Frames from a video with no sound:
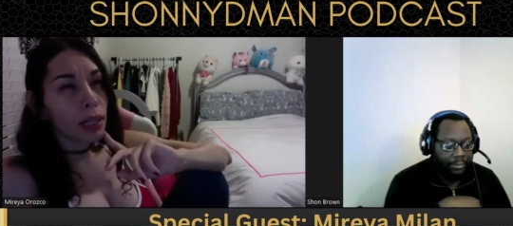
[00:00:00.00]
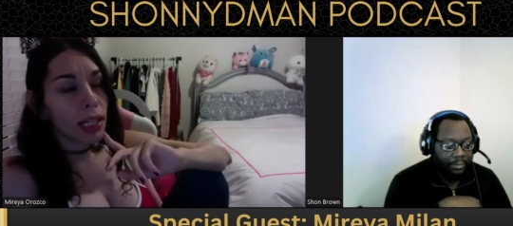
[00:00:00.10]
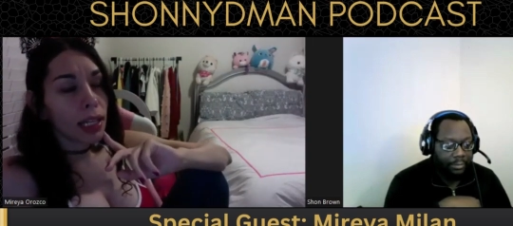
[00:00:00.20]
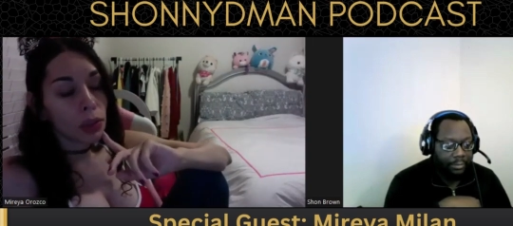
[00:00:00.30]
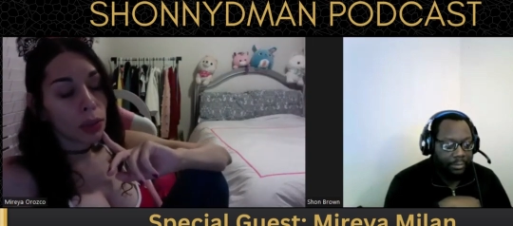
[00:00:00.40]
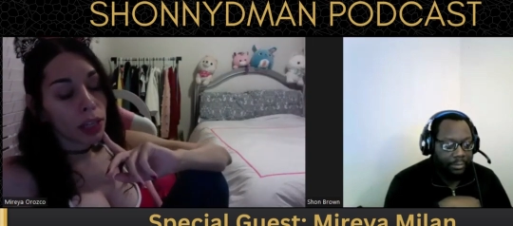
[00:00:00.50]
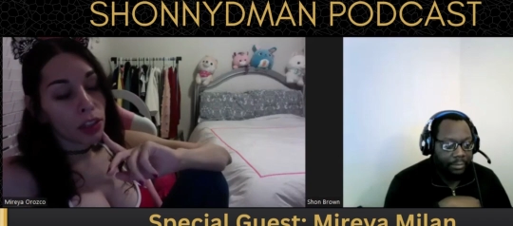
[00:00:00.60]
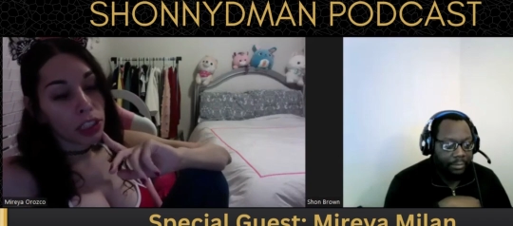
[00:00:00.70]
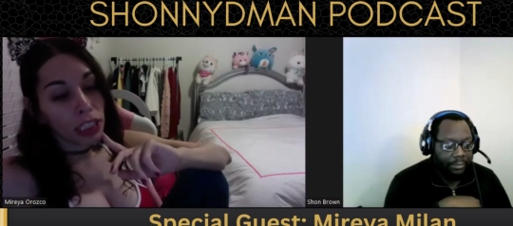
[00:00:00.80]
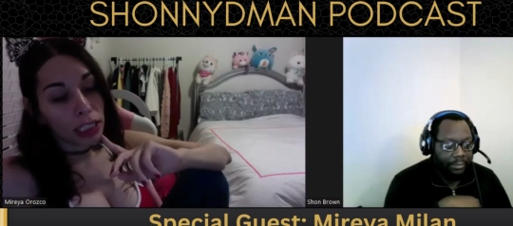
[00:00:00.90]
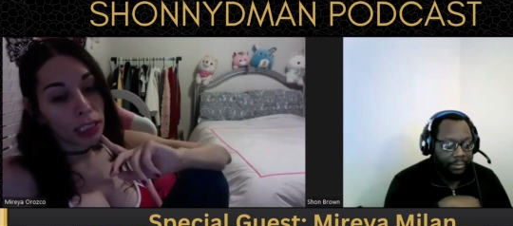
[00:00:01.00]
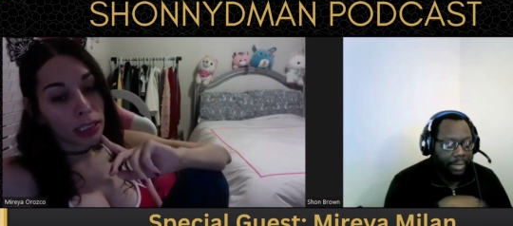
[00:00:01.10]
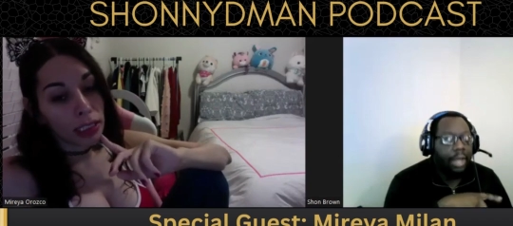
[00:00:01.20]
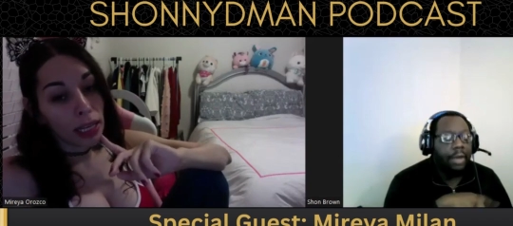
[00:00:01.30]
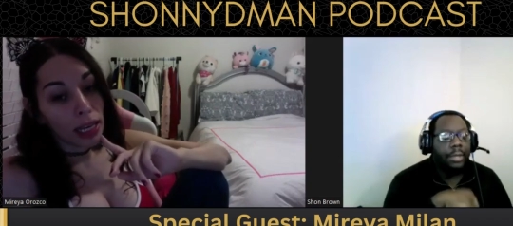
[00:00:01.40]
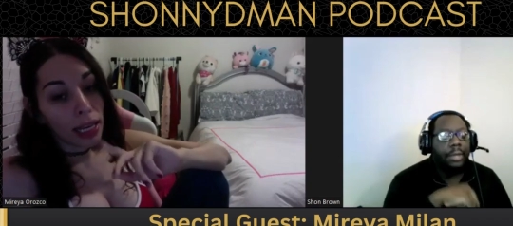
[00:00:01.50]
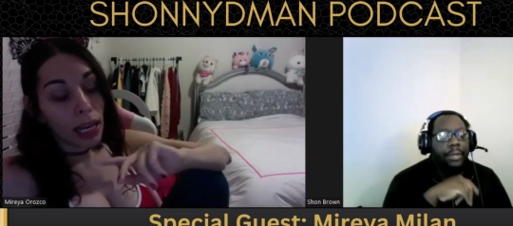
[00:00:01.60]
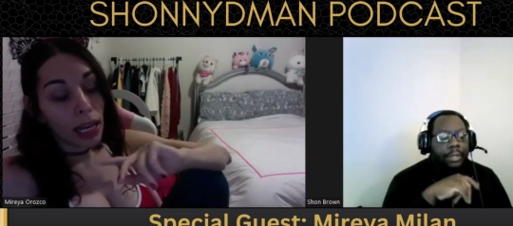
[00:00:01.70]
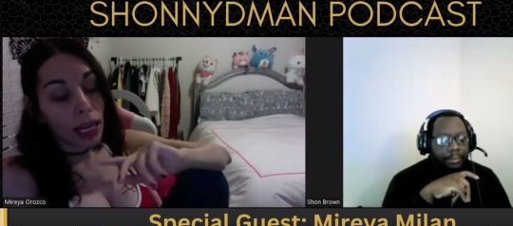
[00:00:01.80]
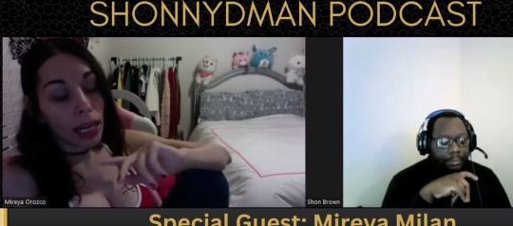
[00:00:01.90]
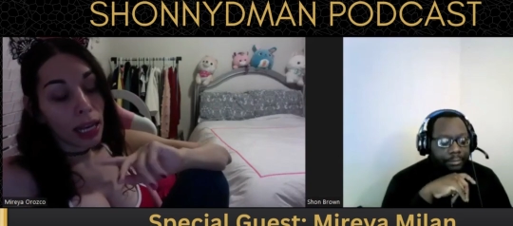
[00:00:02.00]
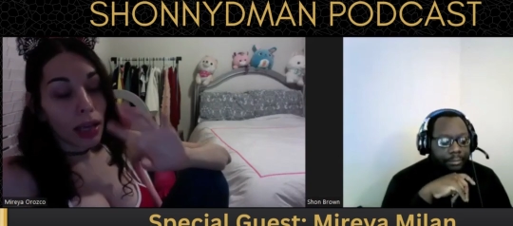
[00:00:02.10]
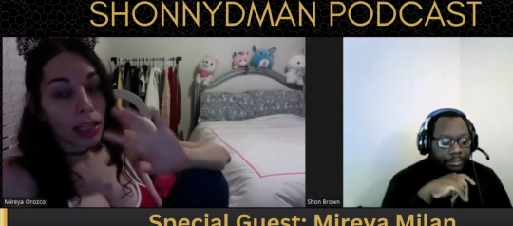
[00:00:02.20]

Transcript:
Speaker 1: A in twenty thirteen. Oh, okay. And I, I,